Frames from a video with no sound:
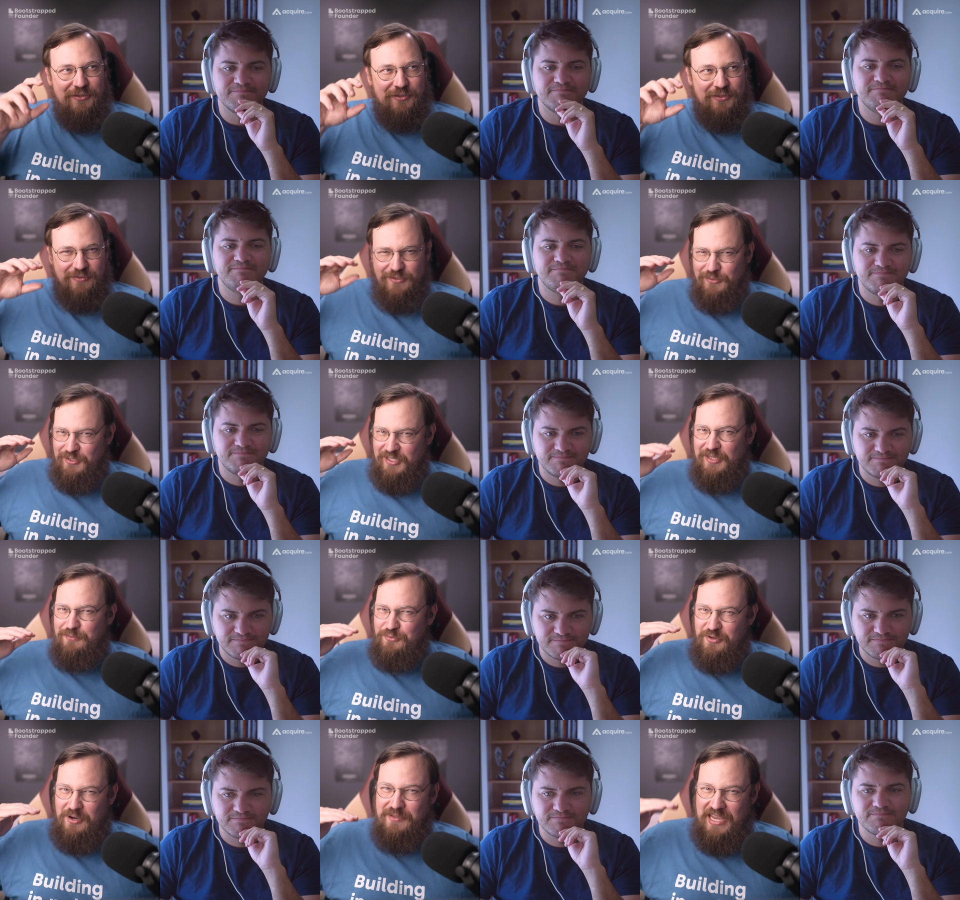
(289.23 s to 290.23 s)
Speaker 1: you can
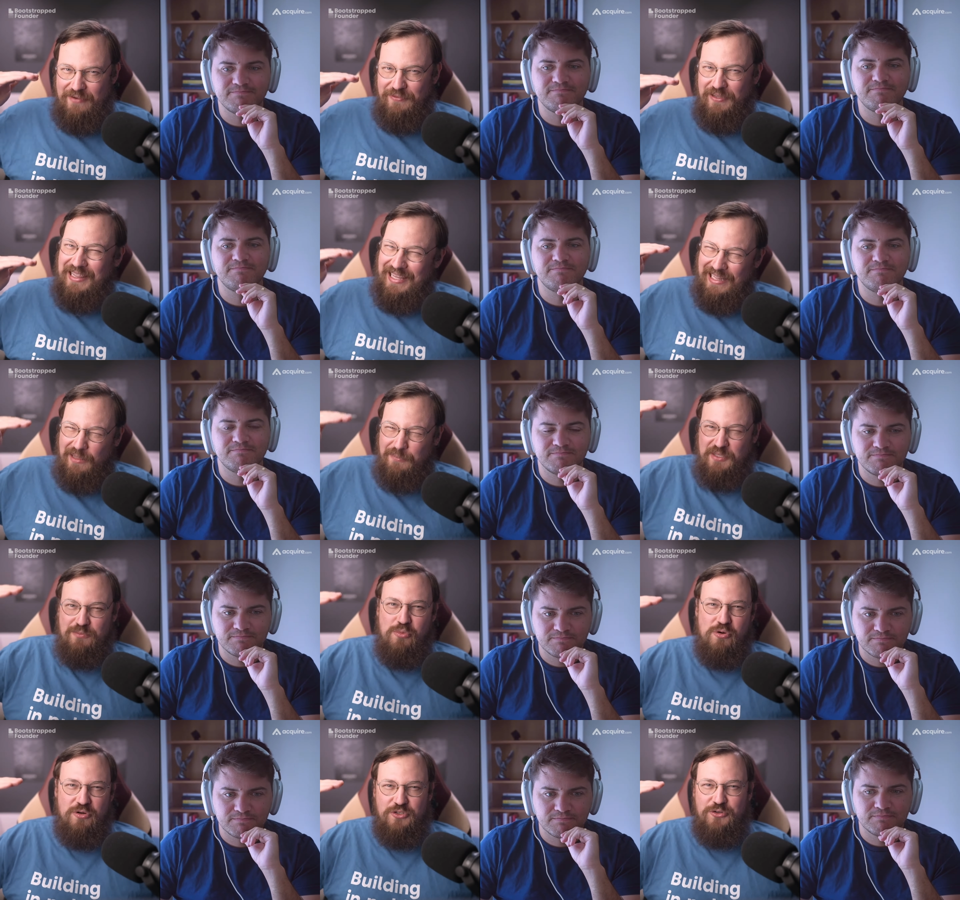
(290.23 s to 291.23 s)
probably have a little bit
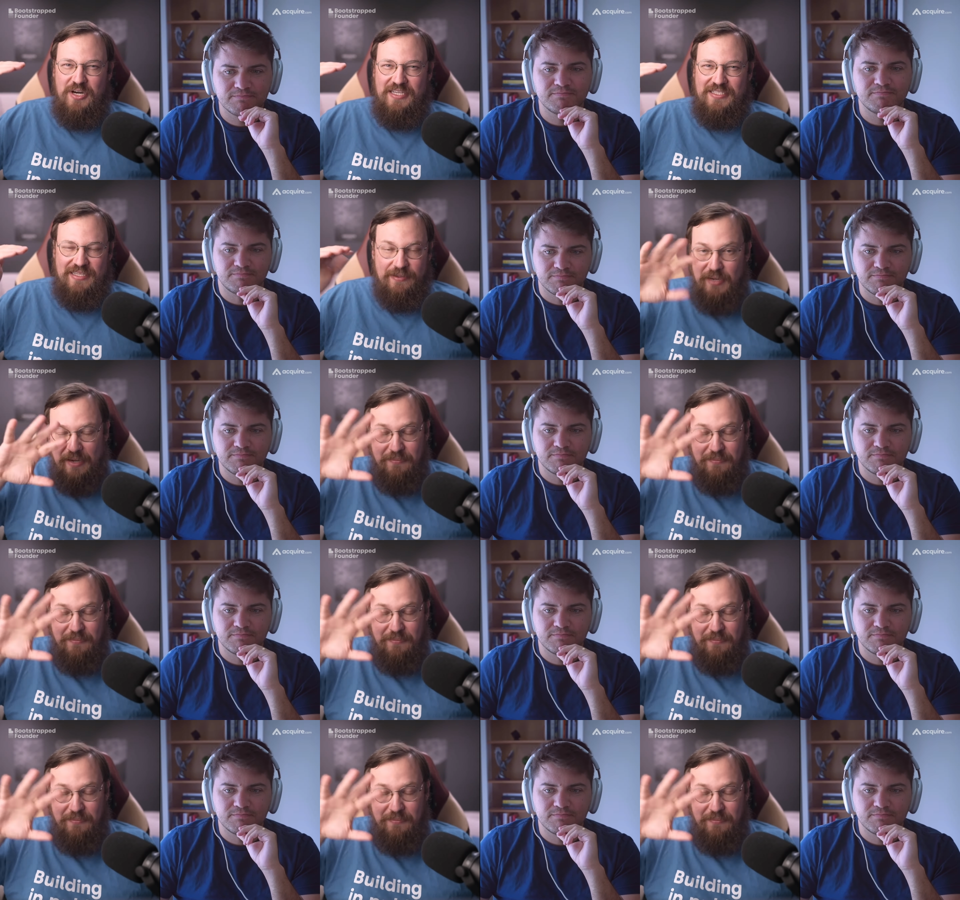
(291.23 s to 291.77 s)
more trust.